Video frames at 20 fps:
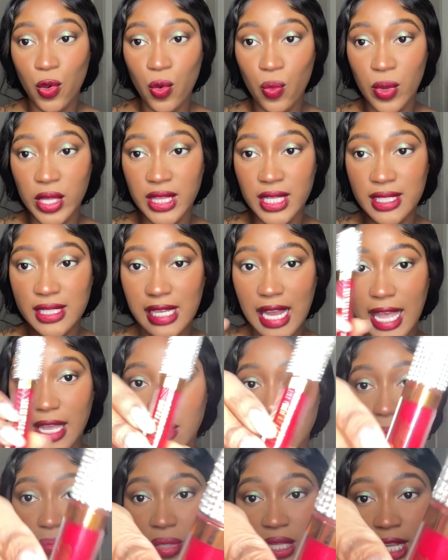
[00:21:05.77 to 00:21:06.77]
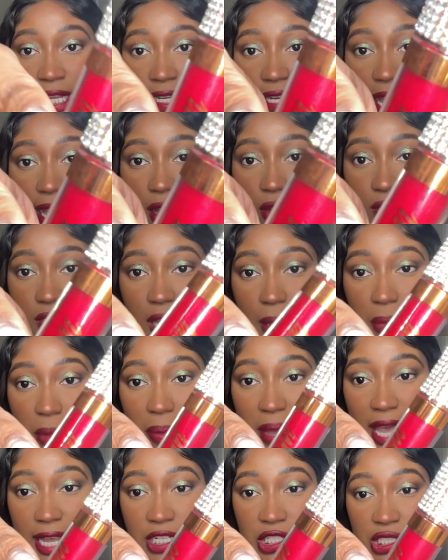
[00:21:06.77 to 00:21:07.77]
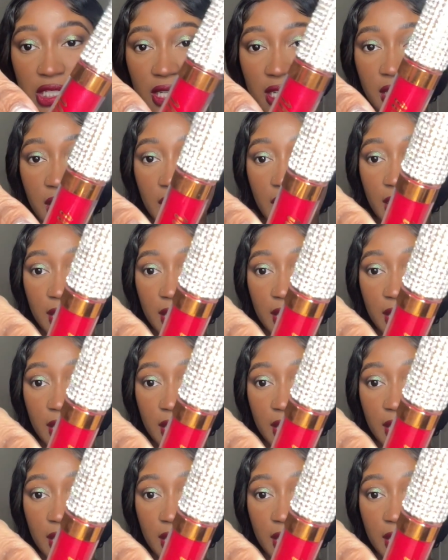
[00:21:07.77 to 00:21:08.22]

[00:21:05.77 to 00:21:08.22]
with this like blinged out type of packaging.